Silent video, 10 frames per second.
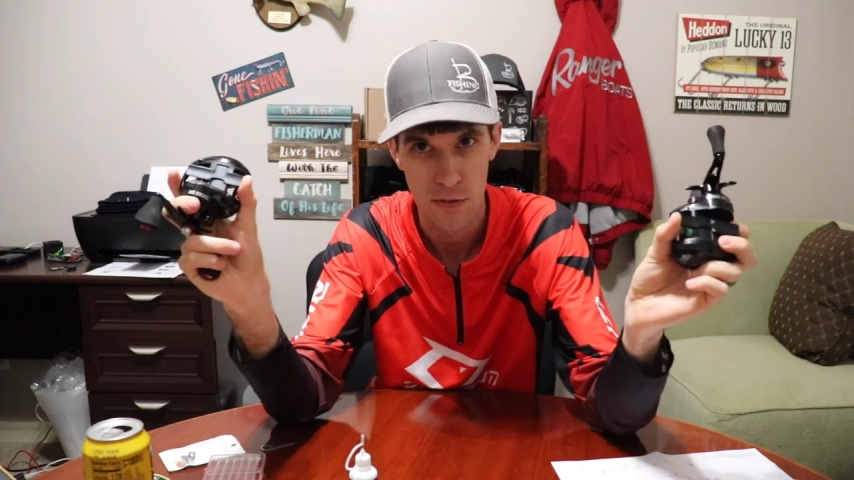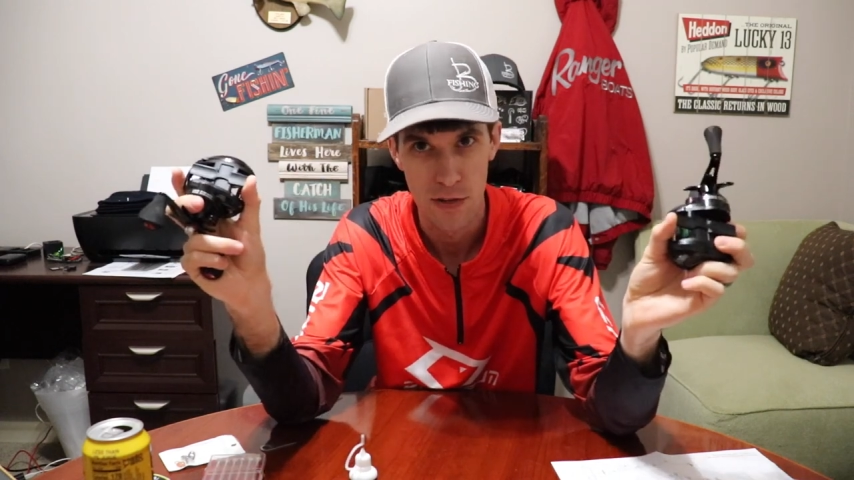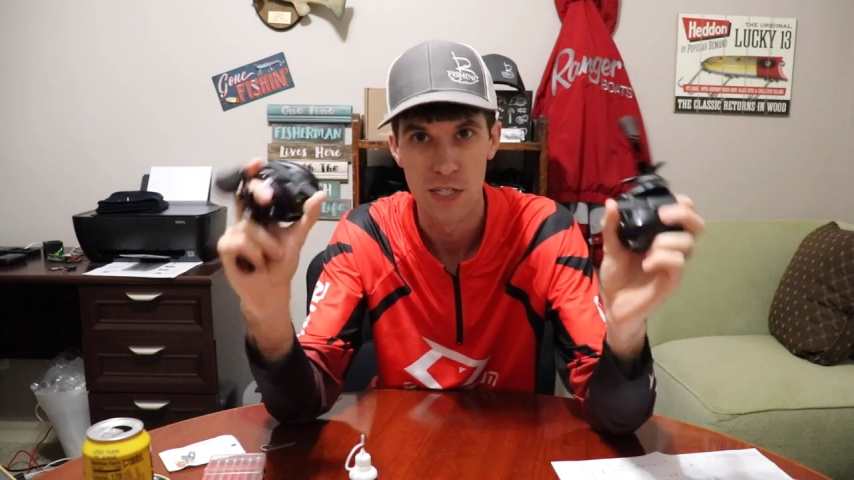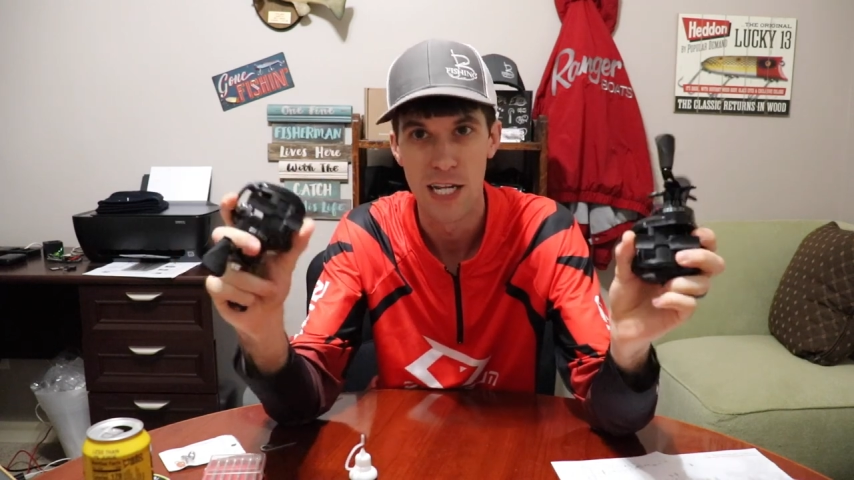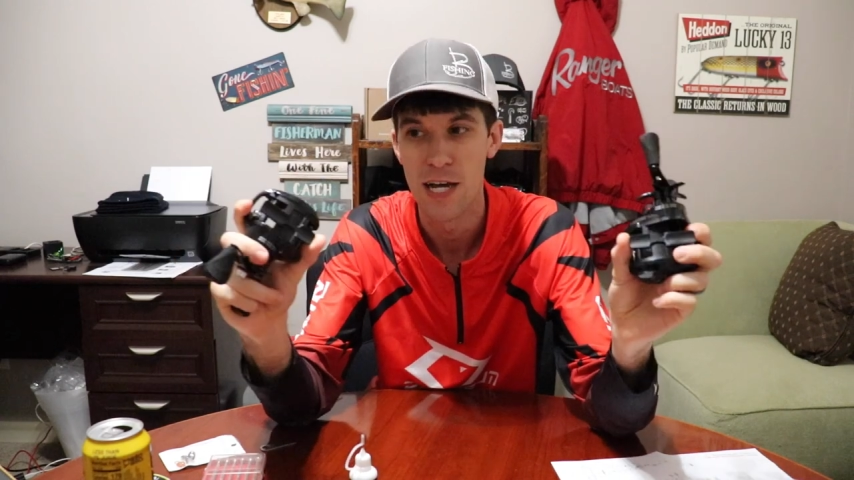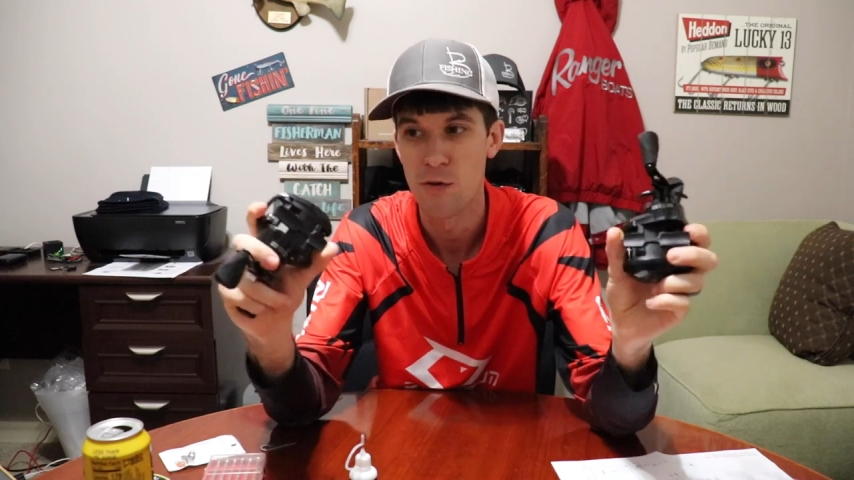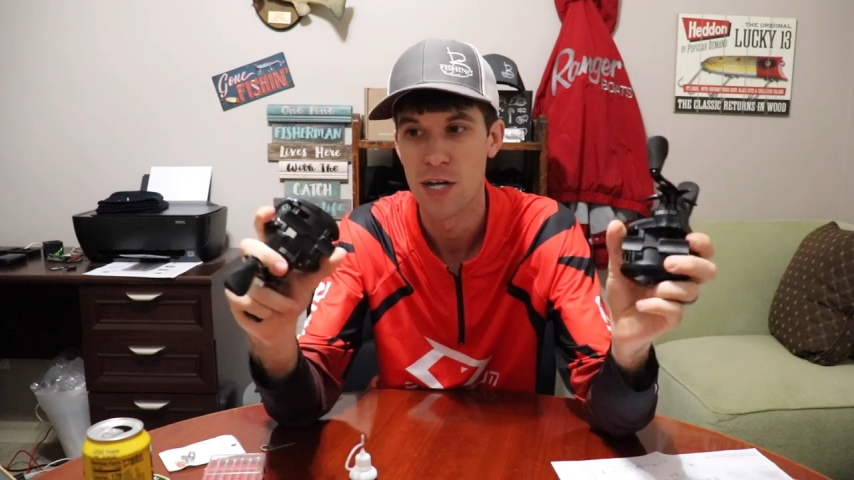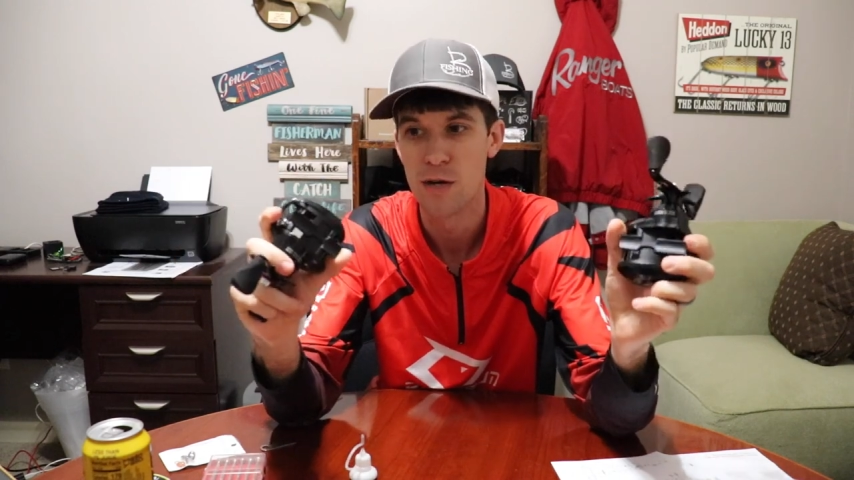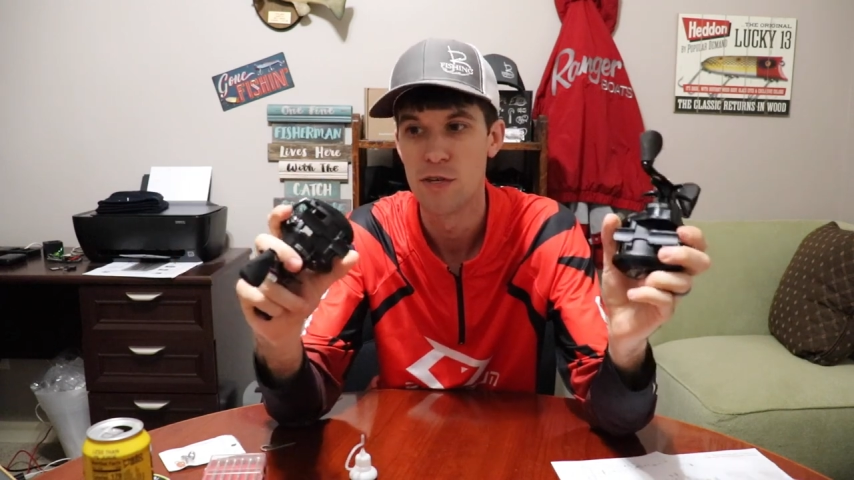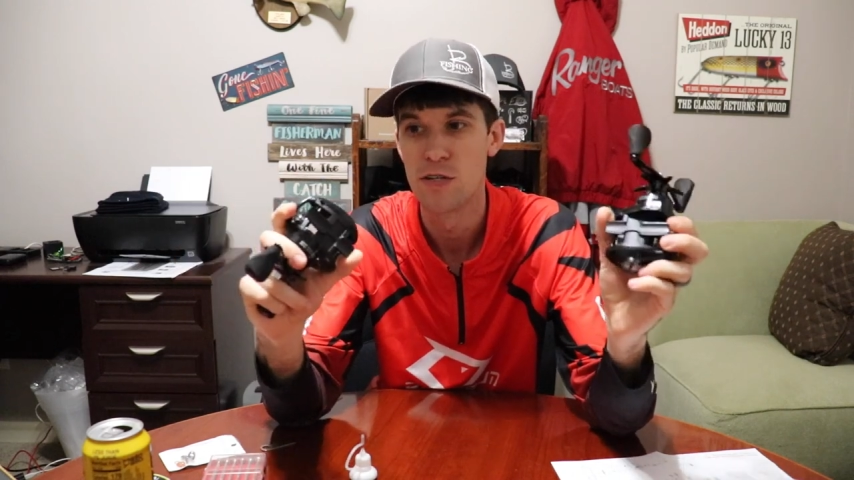So today we're
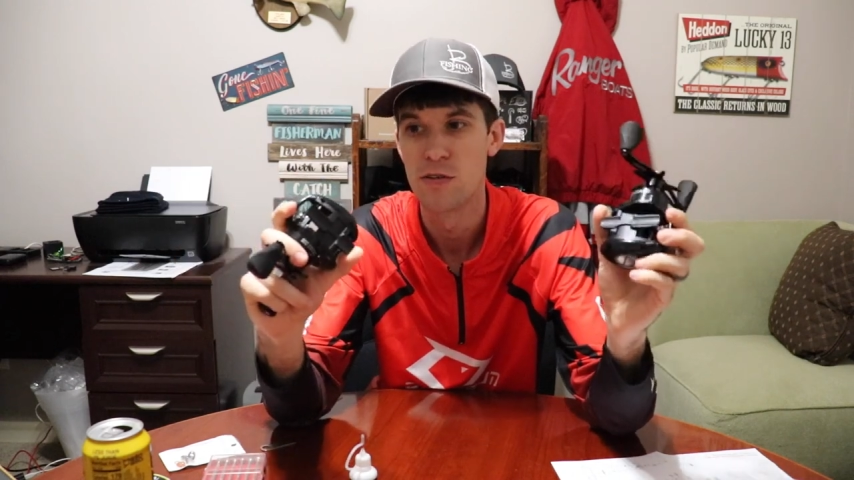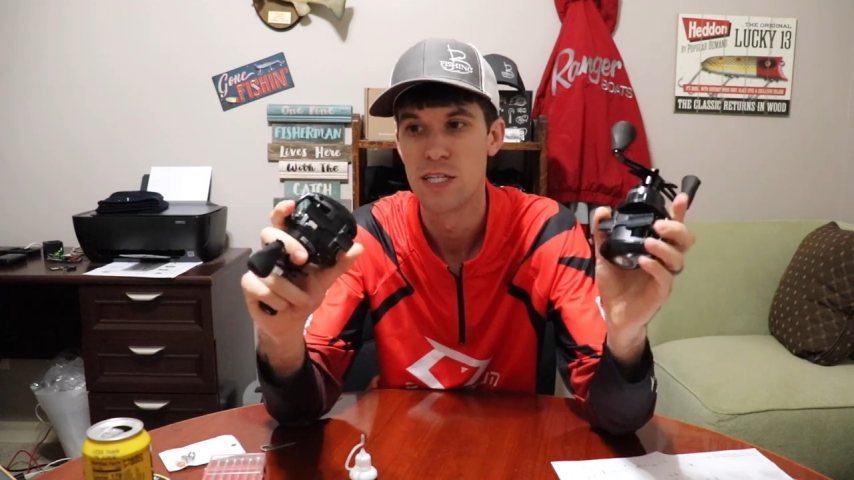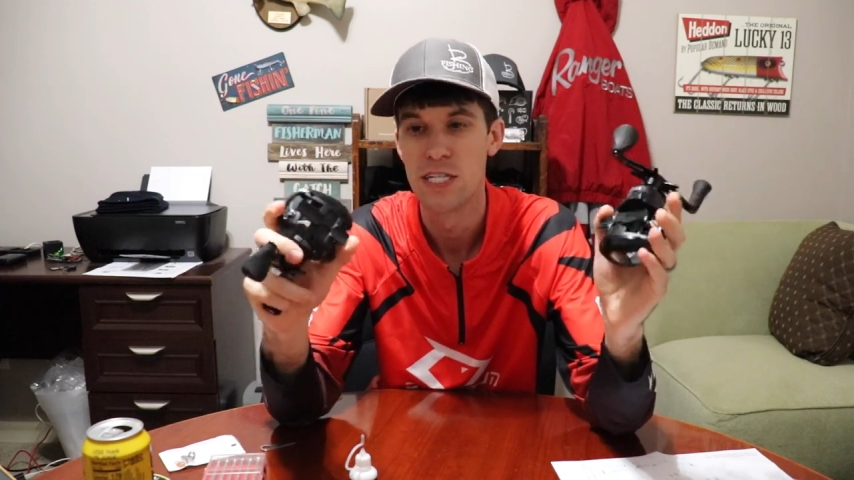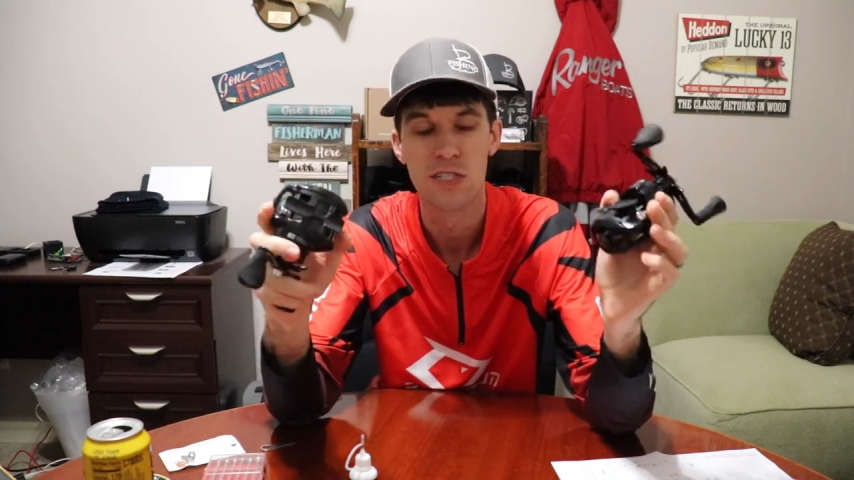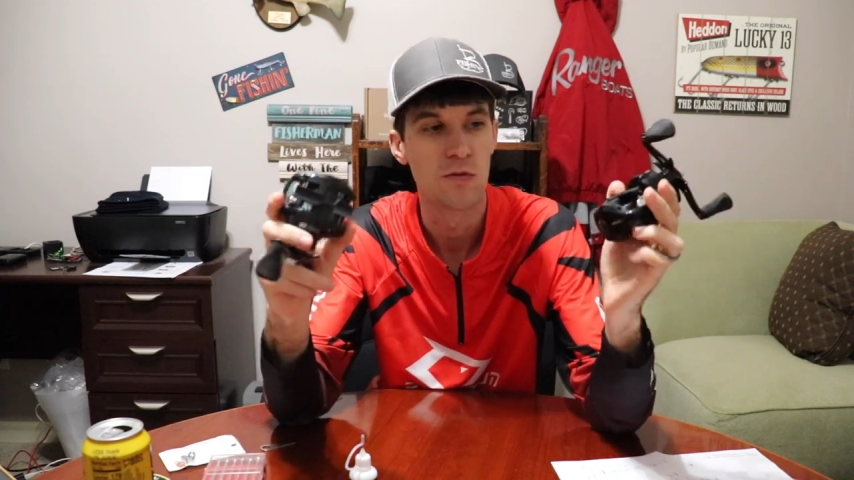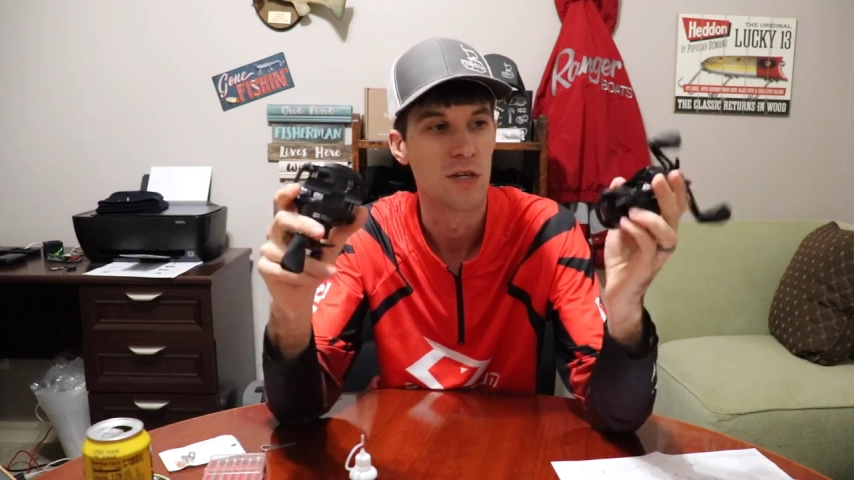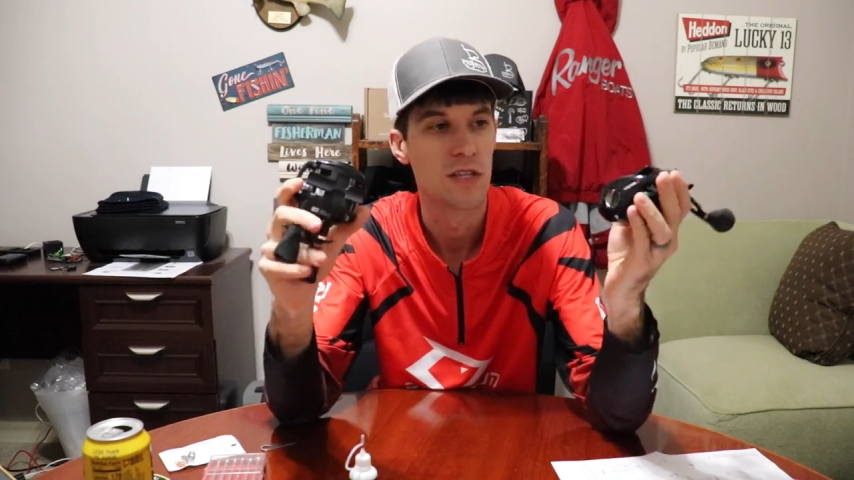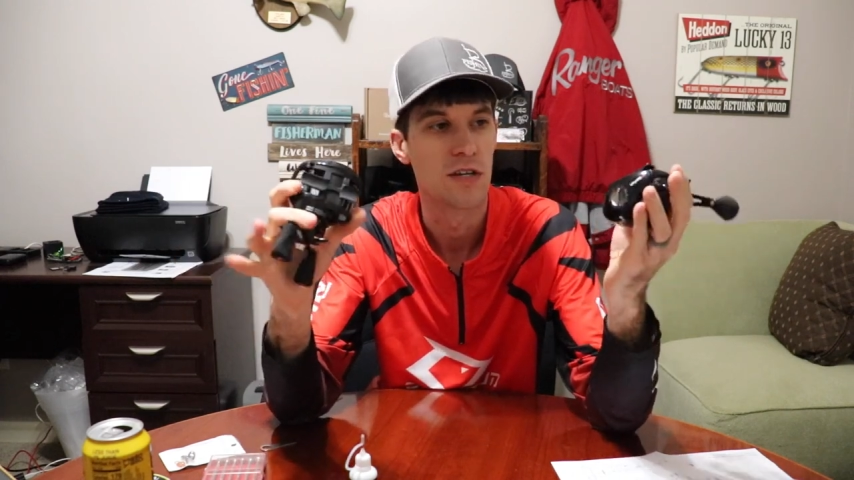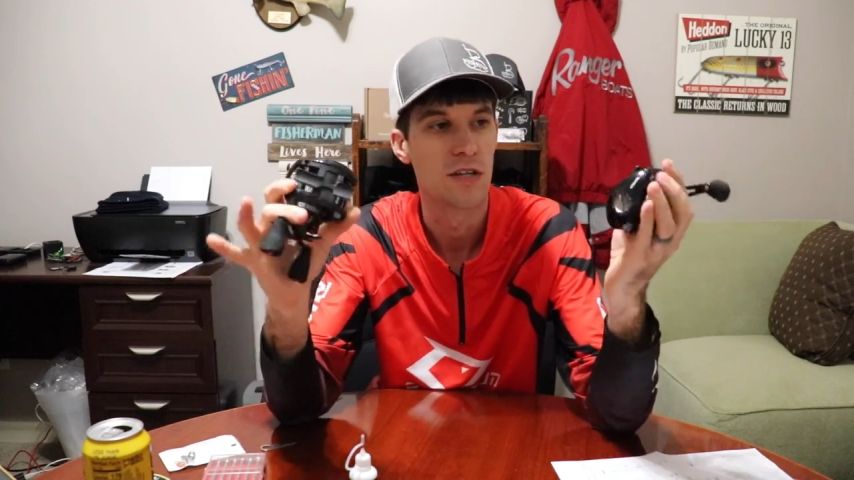gonna be doing these with